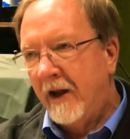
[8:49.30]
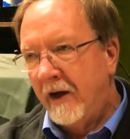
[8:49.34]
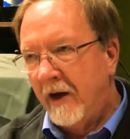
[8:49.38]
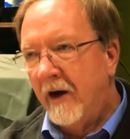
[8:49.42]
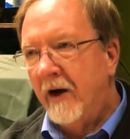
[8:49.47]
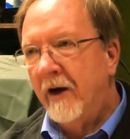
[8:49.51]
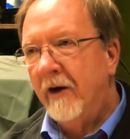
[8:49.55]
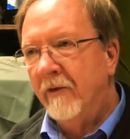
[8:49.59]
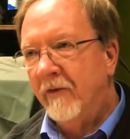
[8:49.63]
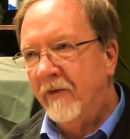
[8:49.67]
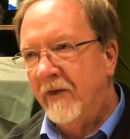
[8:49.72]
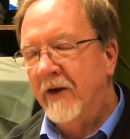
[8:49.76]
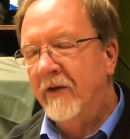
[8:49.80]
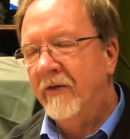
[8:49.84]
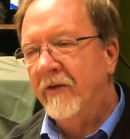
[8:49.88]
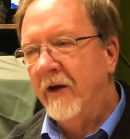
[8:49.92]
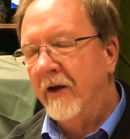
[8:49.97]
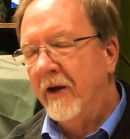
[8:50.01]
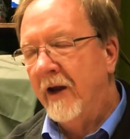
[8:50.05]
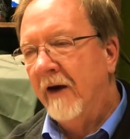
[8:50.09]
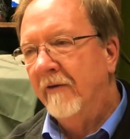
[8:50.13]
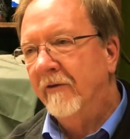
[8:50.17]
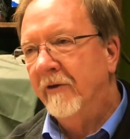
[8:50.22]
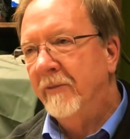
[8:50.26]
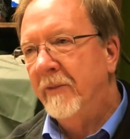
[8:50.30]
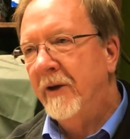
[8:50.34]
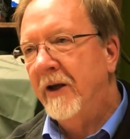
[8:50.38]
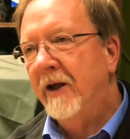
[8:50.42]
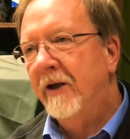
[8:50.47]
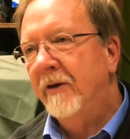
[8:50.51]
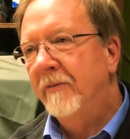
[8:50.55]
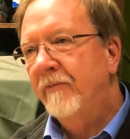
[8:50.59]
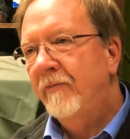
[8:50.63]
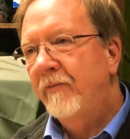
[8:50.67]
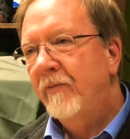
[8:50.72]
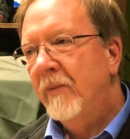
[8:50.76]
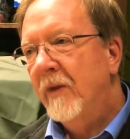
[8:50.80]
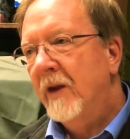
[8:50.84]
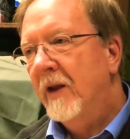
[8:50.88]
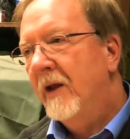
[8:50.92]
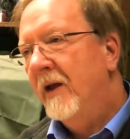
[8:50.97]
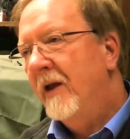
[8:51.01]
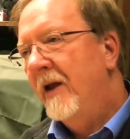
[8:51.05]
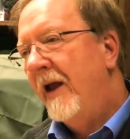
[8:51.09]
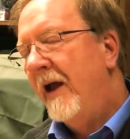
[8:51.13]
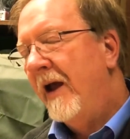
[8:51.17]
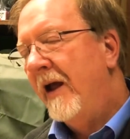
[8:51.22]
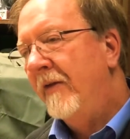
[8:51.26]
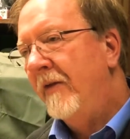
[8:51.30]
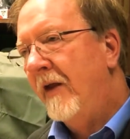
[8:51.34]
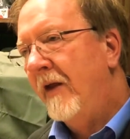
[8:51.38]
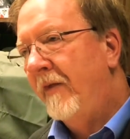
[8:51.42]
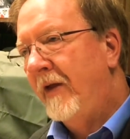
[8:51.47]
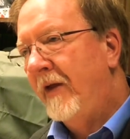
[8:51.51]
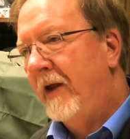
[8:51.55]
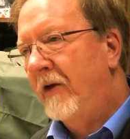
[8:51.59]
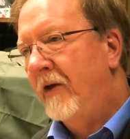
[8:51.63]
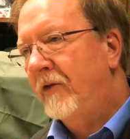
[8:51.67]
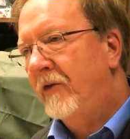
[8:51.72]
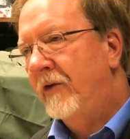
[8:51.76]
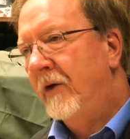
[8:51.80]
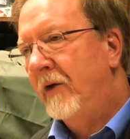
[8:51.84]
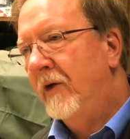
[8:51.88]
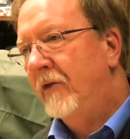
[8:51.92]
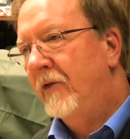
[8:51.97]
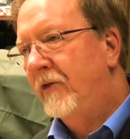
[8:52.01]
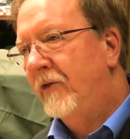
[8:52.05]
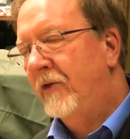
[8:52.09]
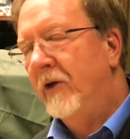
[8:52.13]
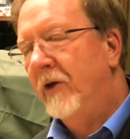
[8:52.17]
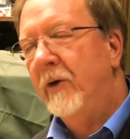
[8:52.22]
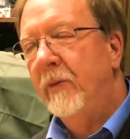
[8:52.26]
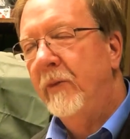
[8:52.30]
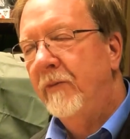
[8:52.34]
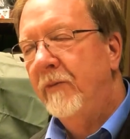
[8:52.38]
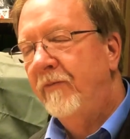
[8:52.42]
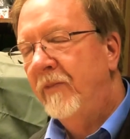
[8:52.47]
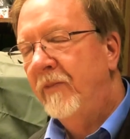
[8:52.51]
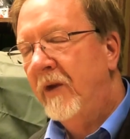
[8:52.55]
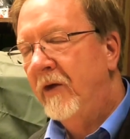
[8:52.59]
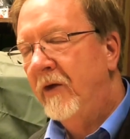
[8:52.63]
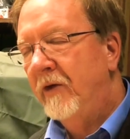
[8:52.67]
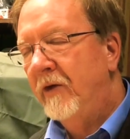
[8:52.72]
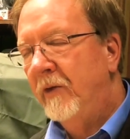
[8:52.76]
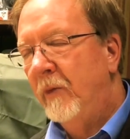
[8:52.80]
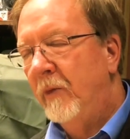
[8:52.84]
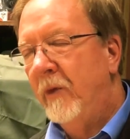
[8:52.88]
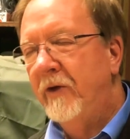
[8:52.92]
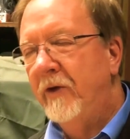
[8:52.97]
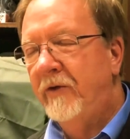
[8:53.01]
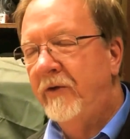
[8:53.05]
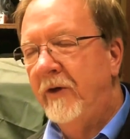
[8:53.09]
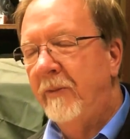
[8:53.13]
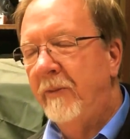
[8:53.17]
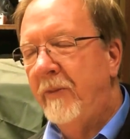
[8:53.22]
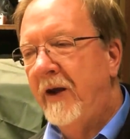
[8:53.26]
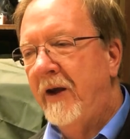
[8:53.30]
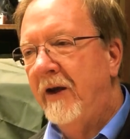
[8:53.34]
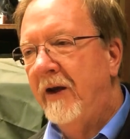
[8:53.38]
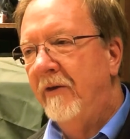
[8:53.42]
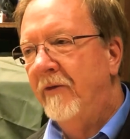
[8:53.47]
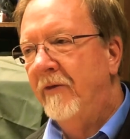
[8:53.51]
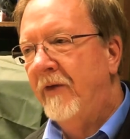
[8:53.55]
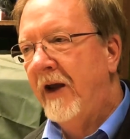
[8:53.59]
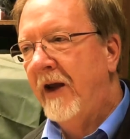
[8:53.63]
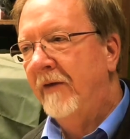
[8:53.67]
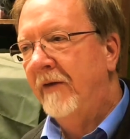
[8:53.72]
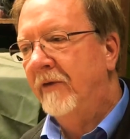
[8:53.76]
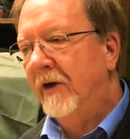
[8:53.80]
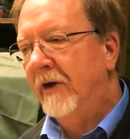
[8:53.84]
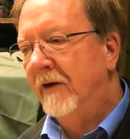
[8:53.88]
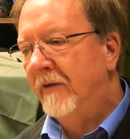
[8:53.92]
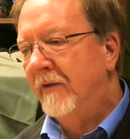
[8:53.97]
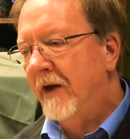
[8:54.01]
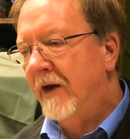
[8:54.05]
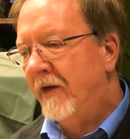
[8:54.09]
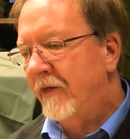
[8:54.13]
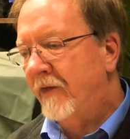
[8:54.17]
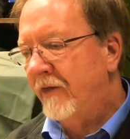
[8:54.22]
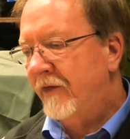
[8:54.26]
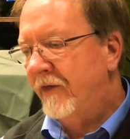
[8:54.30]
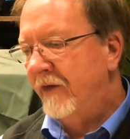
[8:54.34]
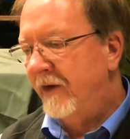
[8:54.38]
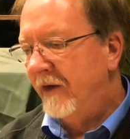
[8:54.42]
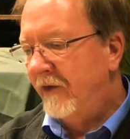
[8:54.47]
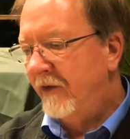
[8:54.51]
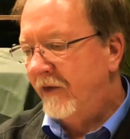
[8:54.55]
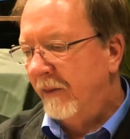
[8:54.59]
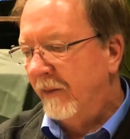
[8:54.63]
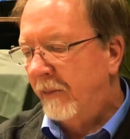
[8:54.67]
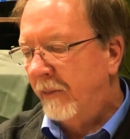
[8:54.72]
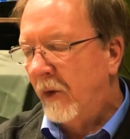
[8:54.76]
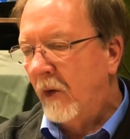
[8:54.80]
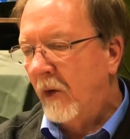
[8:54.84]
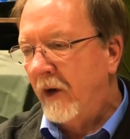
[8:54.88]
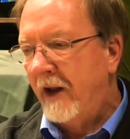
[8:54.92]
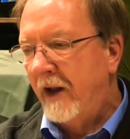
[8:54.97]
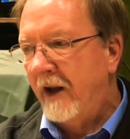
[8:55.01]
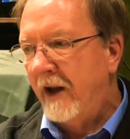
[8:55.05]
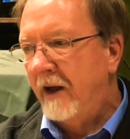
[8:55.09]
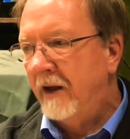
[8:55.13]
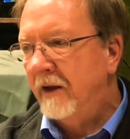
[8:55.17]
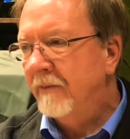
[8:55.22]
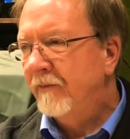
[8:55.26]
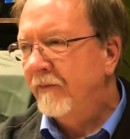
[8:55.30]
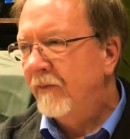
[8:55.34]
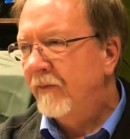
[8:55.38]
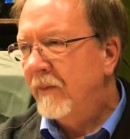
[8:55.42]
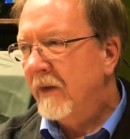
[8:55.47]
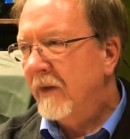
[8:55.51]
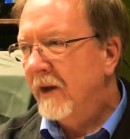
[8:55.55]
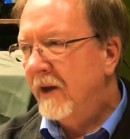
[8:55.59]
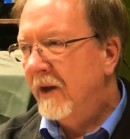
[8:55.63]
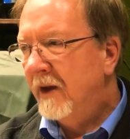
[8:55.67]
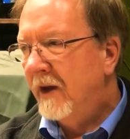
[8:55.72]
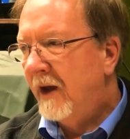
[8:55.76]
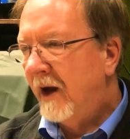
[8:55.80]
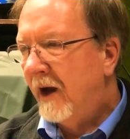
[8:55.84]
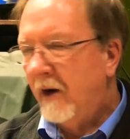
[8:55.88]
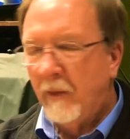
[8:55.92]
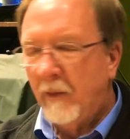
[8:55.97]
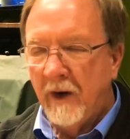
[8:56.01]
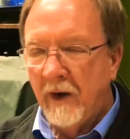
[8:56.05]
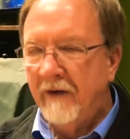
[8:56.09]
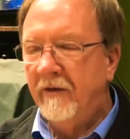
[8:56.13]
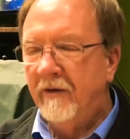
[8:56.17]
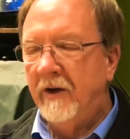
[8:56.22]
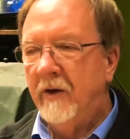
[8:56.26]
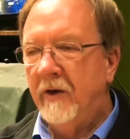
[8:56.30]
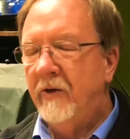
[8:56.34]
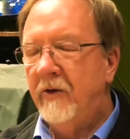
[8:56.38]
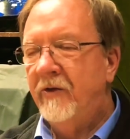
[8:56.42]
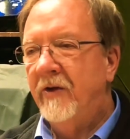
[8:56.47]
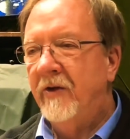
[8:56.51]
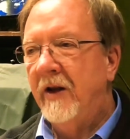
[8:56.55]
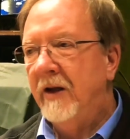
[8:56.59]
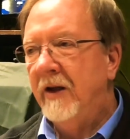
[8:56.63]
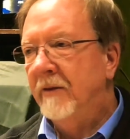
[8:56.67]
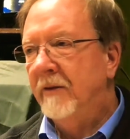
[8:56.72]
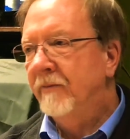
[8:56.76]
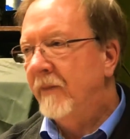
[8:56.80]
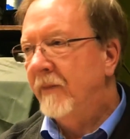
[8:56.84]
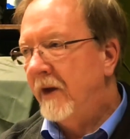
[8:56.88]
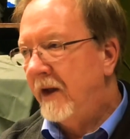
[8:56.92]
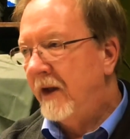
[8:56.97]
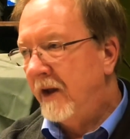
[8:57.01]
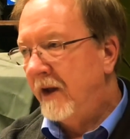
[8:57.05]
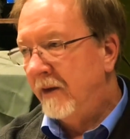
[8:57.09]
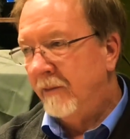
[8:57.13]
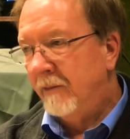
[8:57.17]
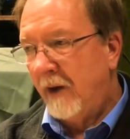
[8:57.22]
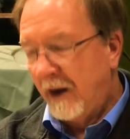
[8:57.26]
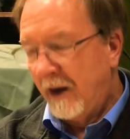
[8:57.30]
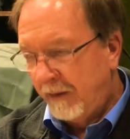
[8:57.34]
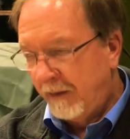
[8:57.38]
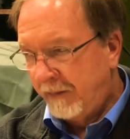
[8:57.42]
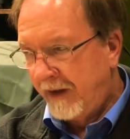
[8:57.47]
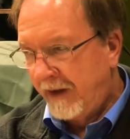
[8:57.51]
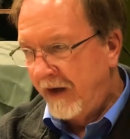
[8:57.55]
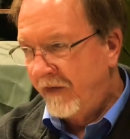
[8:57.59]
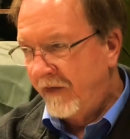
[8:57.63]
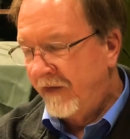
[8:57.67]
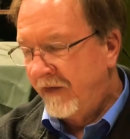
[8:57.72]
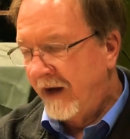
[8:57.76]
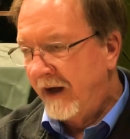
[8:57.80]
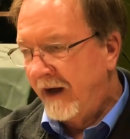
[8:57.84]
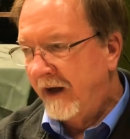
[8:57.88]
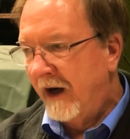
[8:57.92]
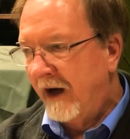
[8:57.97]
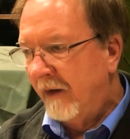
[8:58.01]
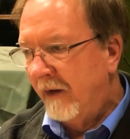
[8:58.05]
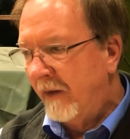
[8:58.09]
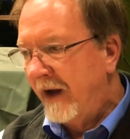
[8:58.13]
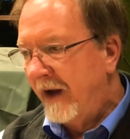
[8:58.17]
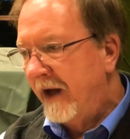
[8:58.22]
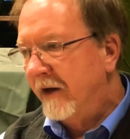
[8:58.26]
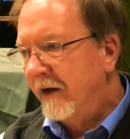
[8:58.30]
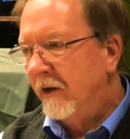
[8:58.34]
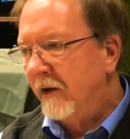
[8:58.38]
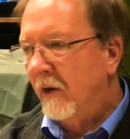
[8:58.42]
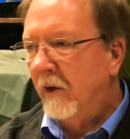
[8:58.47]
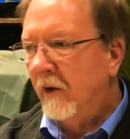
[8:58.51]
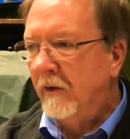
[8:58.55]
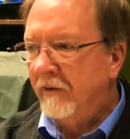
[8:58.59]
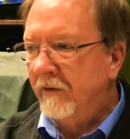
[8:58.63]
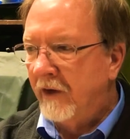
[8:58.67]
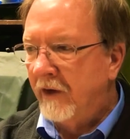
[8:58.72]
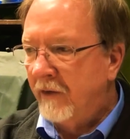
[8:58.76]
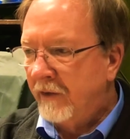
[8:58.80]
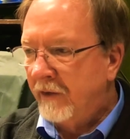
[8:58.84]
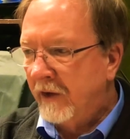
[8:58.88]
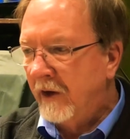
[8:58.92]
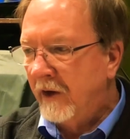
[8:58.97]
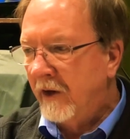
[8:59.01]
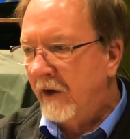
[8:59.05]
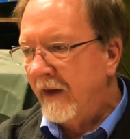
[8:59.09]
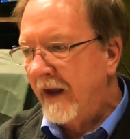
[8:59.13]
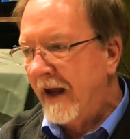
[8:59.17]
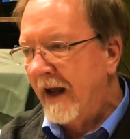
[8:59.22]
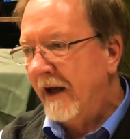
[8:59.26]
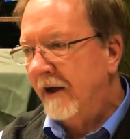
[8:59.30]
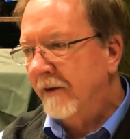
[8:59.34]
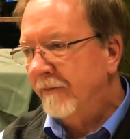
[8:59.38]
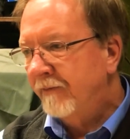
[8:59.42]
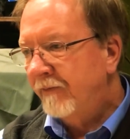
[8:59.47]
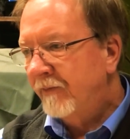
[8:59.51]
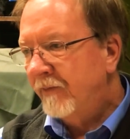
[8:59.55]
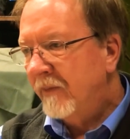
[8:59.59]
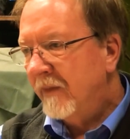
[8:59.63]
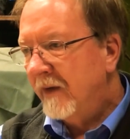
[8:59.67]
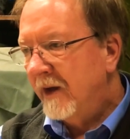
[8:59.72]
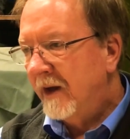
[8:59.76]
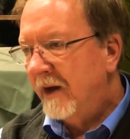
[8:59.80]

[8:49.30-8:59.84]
by an iron-fisted government, and then the issue is would you be in favor of us supporting a revolution in a place like Iran to overthrow that